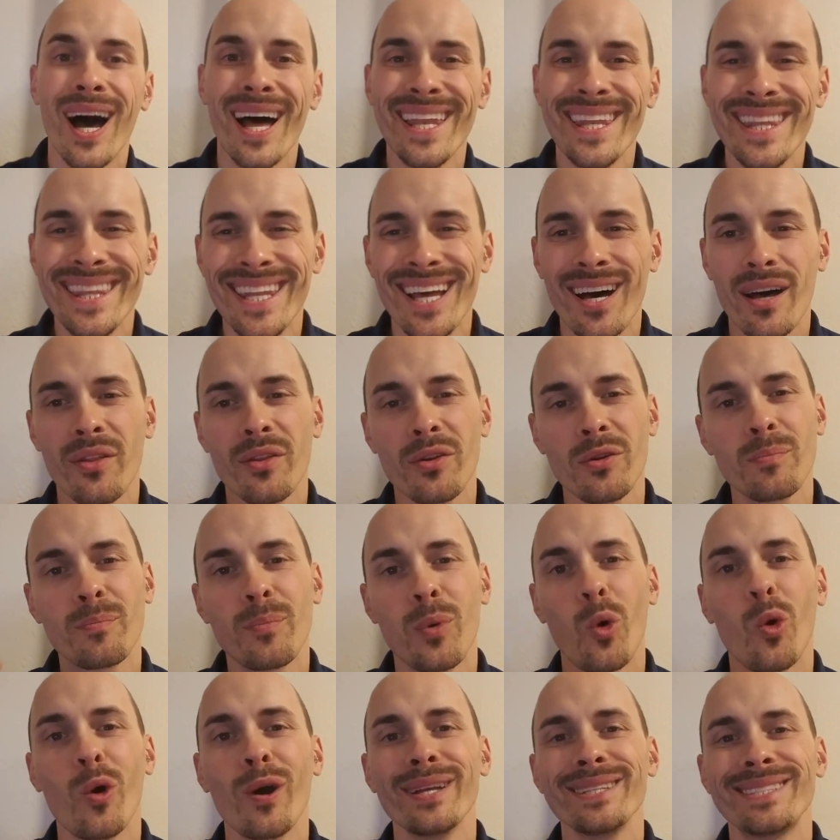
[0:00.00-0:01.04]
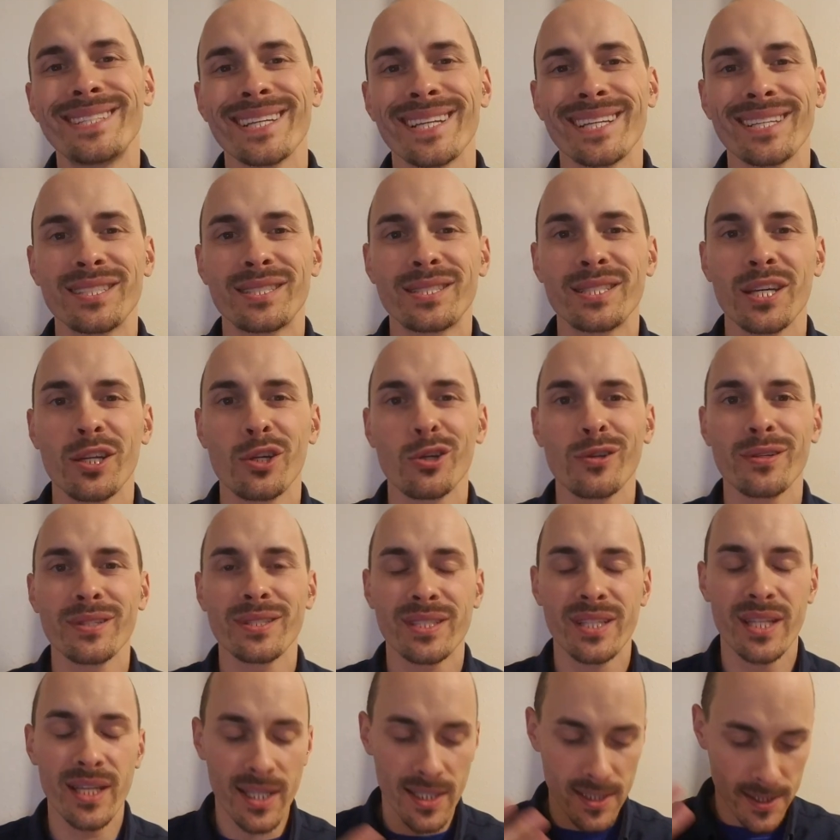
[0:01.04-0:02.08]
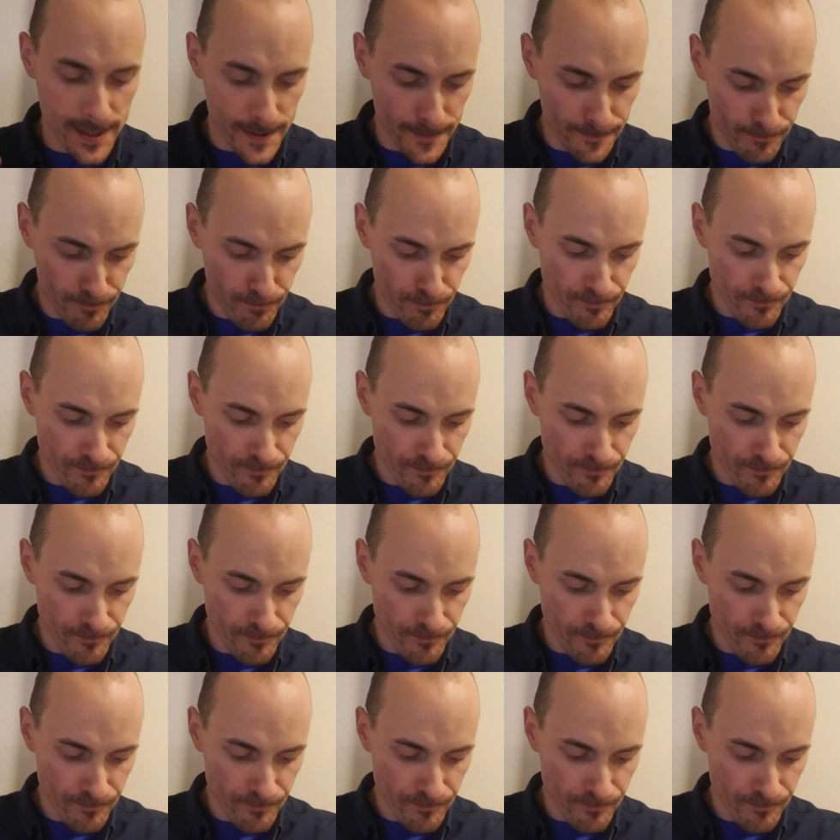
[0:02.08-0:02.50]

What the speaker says: Another point to consider is this.